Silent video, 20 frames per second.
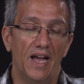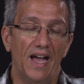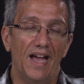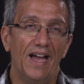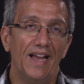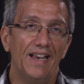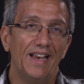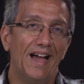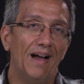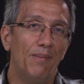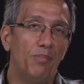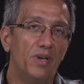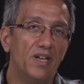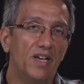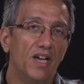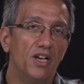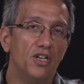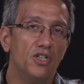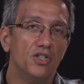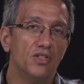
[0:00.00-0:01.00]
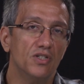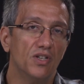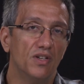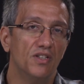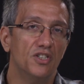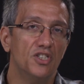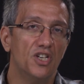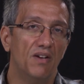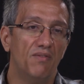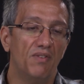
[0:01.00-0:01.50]
And applications on
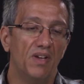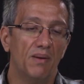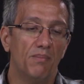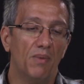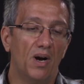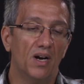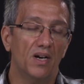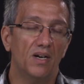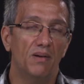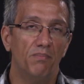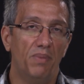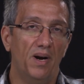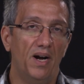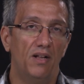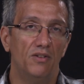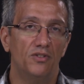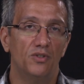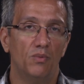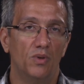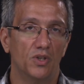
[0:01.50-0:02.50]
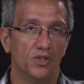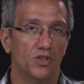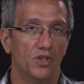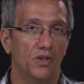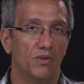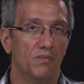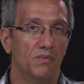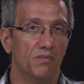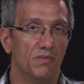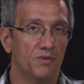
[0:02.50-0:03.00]
the JVM are compiled to what's
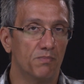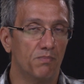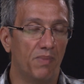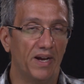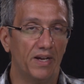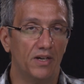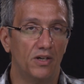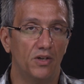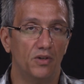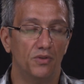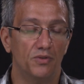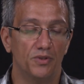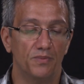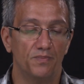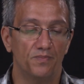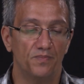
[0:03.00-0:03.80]
known as bytecode.